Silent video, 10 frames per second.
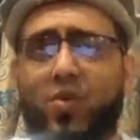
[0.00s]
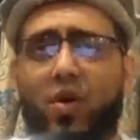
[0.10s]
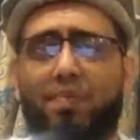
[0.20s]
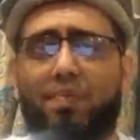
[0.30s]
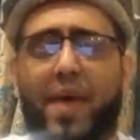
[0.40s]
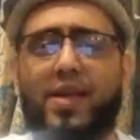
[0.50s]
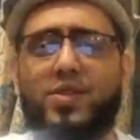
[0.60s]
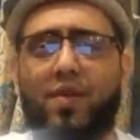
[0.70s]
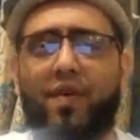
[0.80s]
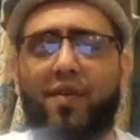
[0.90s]
sedate
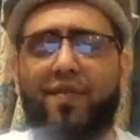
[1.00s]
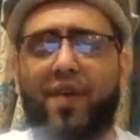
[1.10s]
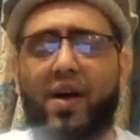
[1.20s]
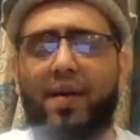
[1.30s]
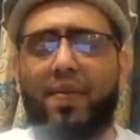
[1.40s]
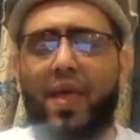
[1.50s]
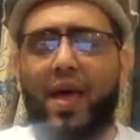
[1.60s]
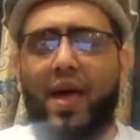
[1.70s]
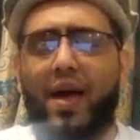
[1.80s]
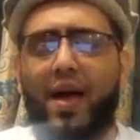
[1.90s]
the so-called pangs of
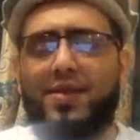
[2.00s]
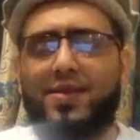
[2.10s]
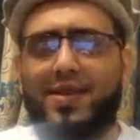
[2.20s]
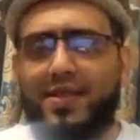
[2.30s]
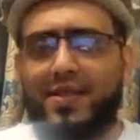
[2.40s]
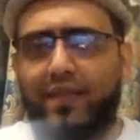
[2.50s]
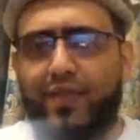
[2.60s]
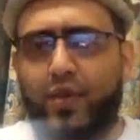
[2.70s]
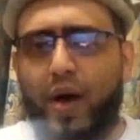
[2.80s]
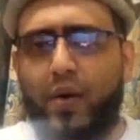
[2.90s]
hunger.
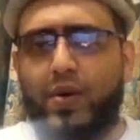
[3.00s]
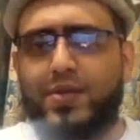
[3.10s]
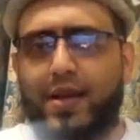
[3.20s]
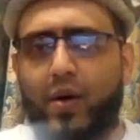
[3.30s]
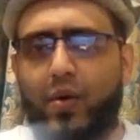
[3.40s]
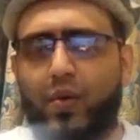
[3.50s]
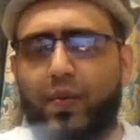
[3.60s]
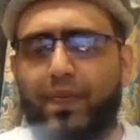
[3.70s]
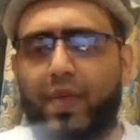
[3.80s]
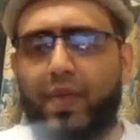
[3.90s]
Just a few hours
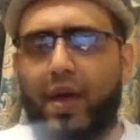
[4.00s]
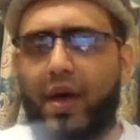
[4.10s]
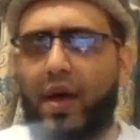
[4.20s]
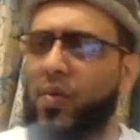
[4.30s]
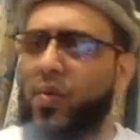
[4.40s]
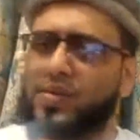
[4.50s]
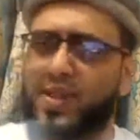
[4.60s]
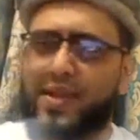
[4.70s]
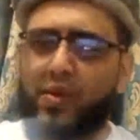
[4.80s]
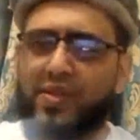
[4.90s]
ago, we're
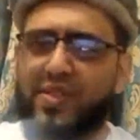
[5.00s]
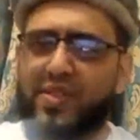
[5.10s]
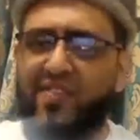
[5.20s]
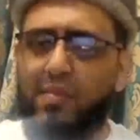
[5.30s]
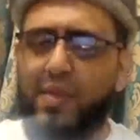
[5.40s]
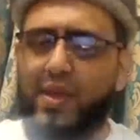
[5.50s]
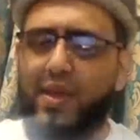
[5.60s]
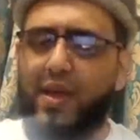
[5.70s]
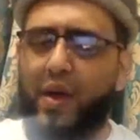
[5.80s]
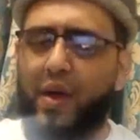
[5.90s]
sitting with a
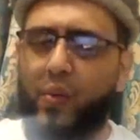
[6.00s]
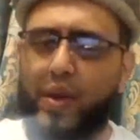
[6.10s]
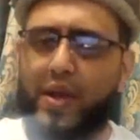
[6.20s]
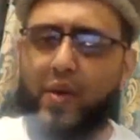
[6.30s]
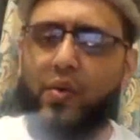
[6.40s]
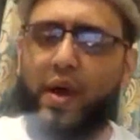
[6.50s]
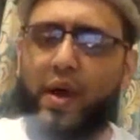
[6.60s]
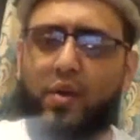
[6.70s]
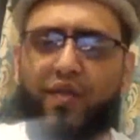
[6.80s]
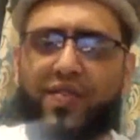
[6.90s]
family, a widow,
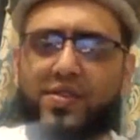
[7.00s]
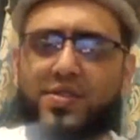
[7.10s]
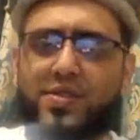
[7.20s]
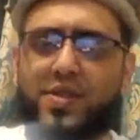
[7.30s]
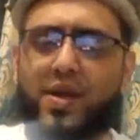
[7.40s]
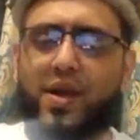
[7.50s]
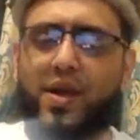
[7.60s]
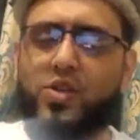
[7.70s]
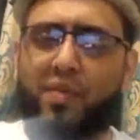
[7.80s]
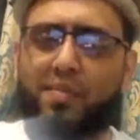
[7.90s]
and orphans
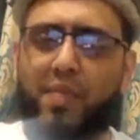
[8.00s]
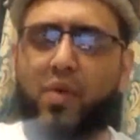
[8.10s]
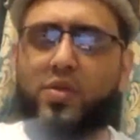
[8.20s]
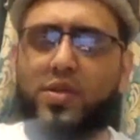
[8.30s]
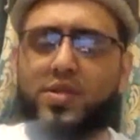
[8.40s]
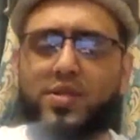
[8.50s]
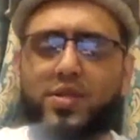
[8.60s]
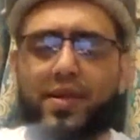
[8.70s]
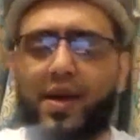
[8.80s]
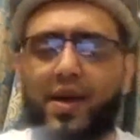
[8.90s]
on top of the
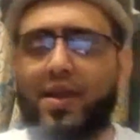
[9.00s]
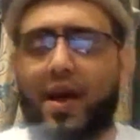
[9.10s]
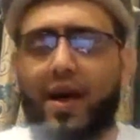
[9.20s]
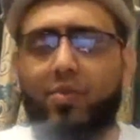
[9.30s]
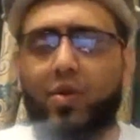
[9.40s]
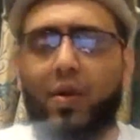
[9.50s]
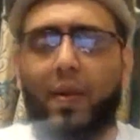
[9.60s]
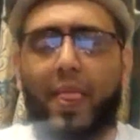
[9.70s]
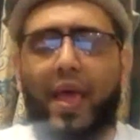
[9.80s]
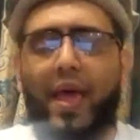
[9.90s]
mountains here in
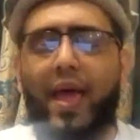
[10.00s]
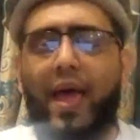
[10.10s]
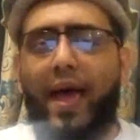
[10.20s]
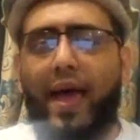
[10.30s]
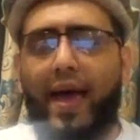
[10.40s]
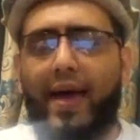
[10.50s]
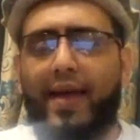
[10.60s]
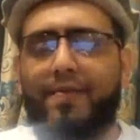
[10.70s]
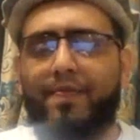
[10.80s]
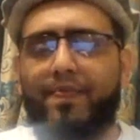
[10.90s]
Kabul,
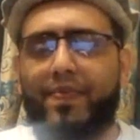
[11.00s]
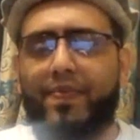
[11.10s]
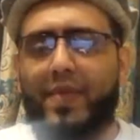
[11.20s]
and